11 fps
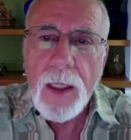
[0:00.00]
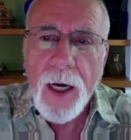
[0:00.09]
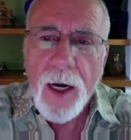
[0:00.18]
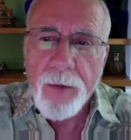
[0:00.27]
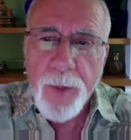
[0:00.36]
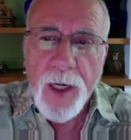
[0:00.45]

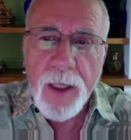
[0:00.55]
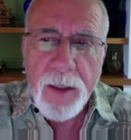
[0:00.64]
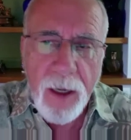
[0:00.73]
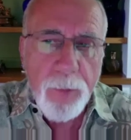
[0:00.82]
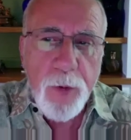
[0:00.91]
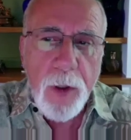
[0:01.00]
I've been a
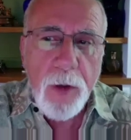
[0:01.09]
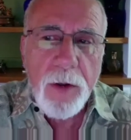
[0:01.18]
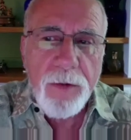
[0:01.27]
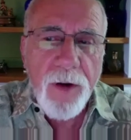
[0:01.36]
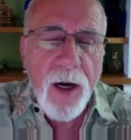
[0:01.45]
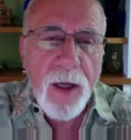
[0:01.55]
temporary
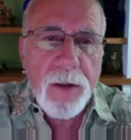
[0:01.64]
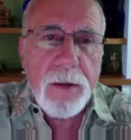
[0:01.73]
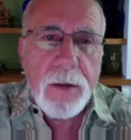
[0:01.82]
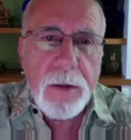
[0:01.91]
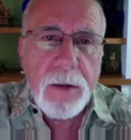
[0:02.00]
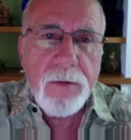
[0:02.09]
father
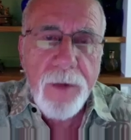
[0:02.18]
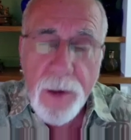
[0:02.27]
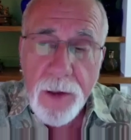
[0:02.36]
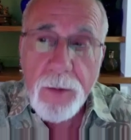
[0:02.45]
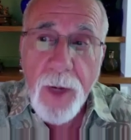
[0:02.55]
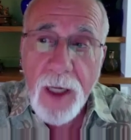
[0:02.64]
to
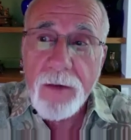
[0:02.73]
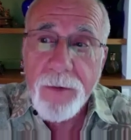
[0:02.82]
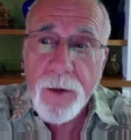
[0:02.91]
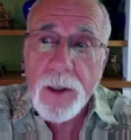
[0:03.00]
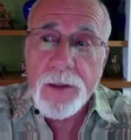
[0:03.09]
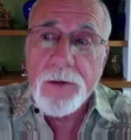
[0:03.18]
very many
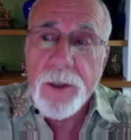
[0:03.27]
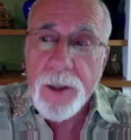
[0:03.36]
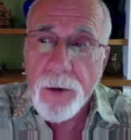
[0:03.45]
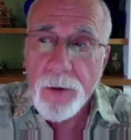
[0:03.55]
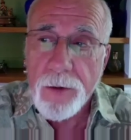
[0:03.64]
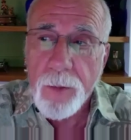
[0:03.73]
foster
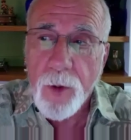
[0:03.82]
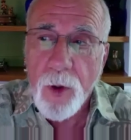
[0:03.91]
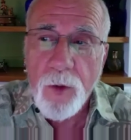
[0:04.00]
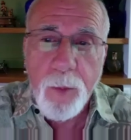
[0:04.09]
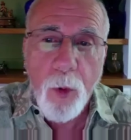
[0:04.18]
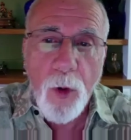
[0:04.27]
children,
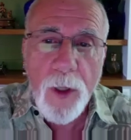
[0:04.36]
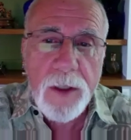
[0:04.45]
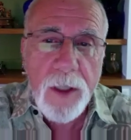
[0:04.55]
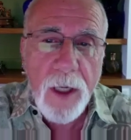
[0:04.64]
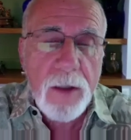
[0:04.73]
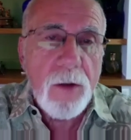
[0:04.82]
both boys
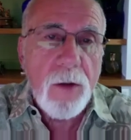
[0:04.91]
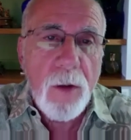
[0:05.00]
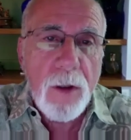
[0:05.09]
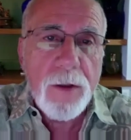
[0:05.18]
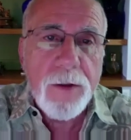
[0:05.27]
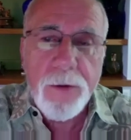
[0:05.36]
and
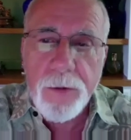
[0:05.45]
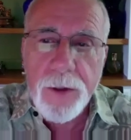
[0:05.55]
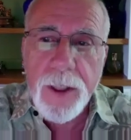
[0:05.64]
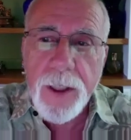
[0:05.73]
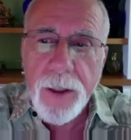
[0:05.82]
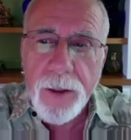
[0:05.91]
girls, through
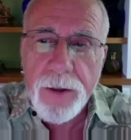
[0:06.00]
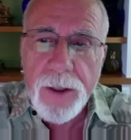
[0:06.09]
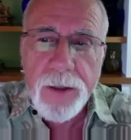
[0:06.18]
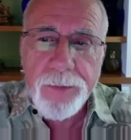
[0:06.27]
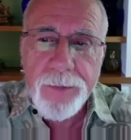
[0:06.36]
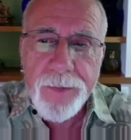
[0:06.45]
the
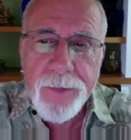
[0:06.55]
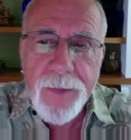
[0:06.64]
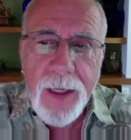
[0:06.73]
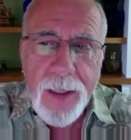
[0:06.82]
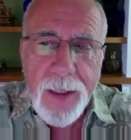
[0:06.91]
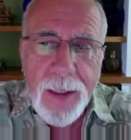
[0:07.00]
years.
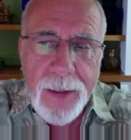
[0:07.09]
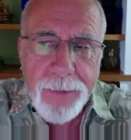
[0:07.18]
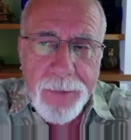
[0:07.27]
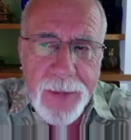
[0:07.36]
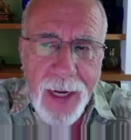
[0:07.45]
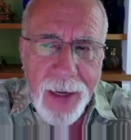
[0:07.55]

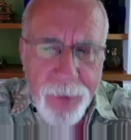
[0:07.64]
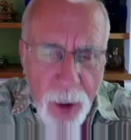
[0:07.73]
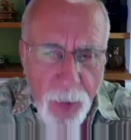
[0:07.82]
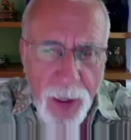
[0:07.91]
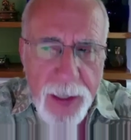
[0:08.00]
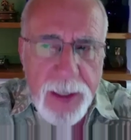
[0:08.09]
I have
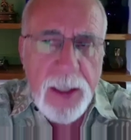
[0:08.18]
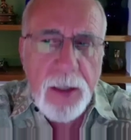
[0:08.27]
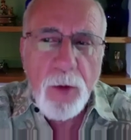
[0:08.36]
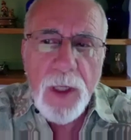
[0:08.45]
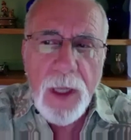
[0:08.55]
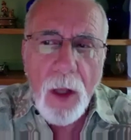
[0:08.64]
no idea
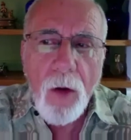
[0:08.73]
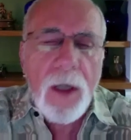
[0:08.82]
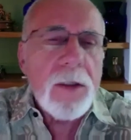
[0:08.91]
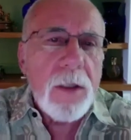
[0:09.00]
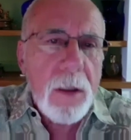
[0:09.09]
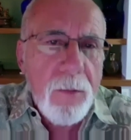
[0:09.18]
what
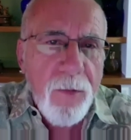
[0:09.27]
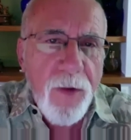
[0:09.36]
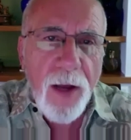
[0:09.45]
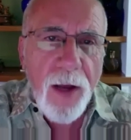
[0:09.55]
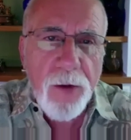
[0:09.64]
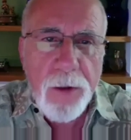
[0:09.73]
long-term
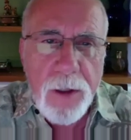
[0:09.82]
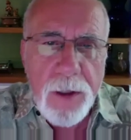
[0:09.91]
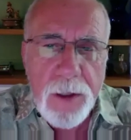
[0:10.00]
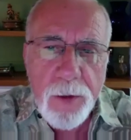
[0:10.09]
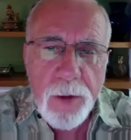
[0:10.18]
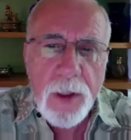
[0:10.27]
fatherhood
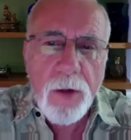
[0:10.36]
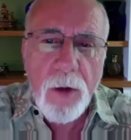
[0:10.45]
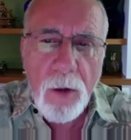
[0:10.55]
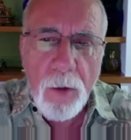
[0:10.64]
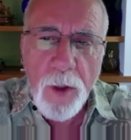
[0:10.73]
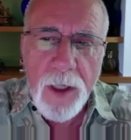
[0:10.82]
to a
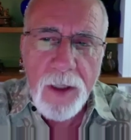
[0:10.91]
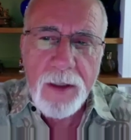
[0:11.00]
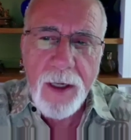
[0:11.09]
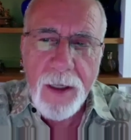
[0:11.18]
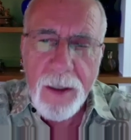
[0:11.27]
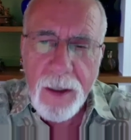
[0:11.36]
girl would
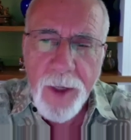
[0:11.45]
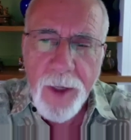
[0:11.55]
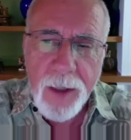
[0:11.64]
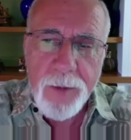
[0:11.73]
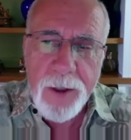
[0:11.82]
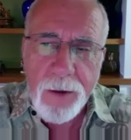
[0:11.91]
entail, but
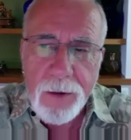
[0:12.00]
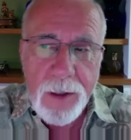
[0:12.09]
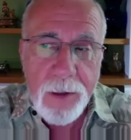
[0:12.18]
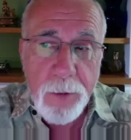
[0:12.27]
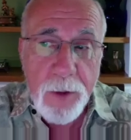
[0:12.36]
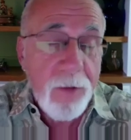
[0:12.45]
I'm certain
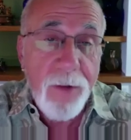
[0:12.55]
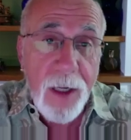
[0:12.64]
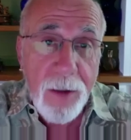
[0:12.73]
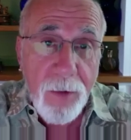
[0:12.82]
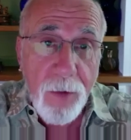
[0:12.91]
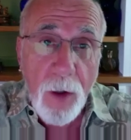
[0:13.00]
it would
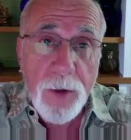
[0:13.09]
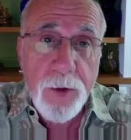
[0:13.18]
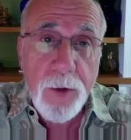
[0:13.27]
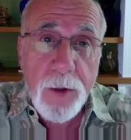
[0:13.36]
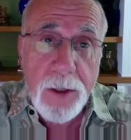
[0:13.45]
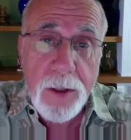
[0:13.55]
involve all
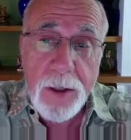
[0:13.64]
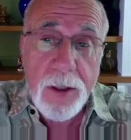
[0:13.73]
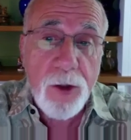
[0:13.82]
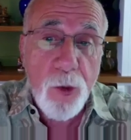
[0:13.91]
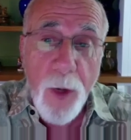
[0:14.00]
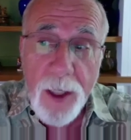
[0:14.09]
sorts of
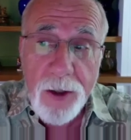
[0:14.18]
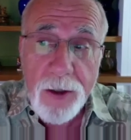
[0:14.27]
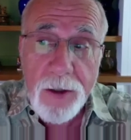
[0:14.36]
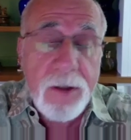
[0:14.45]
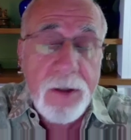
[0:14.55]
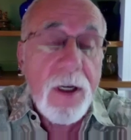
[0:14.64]

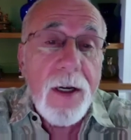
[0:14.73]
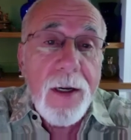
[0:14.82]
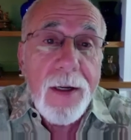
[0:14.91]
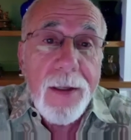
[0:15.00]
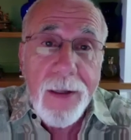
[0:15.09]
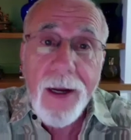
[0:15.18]
situations
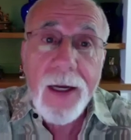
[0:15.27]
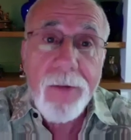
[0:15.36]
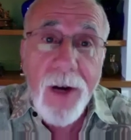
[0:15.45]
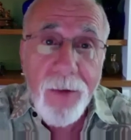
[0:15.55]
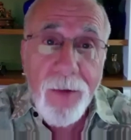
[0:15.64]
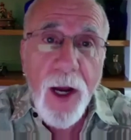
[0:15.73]
that I have
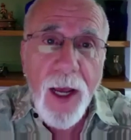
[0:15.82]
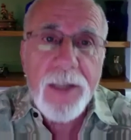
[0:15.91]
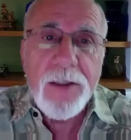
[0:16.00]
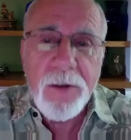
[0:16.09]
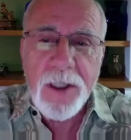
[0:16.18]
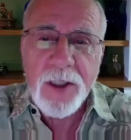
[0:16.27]
never had
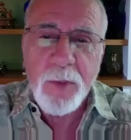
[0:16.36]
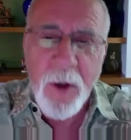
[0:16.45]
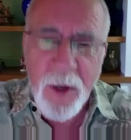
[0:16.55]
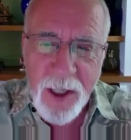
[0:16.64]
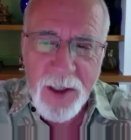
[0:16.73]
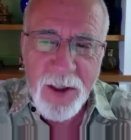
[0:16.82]
to
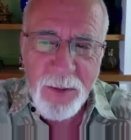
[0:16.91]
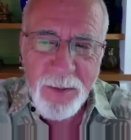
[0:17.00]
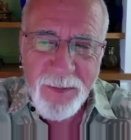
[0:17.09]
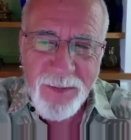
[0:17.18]
experience.